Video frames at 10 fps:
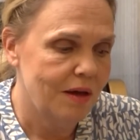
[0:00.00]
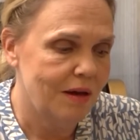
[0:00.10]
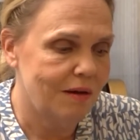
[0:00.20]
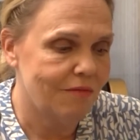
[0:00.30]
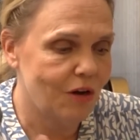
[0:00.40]

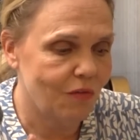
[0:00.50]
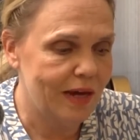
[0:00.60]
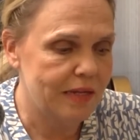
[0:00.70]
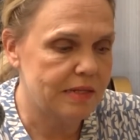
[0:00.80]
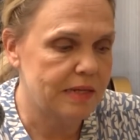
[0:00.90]

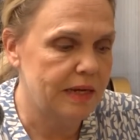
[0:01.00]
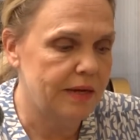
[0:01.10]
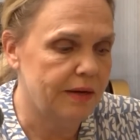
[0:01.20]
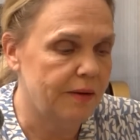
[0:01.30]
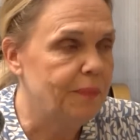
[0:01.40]

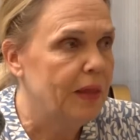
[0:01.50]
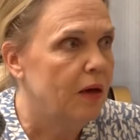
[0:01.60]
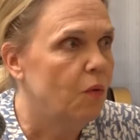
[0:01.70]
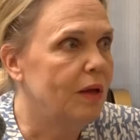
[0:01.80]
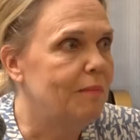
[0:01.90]
renovated.
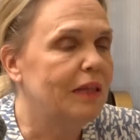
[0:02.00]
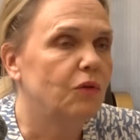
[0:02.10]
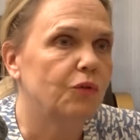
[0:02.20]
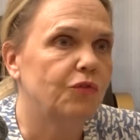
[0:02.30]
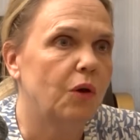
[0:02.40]
We
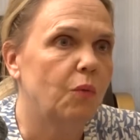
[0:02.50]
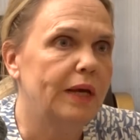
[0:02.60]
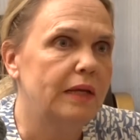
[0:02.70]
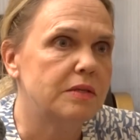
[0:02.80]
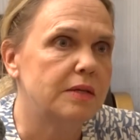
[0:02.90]
met also
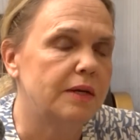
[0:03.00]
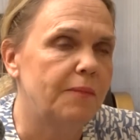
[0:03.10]
with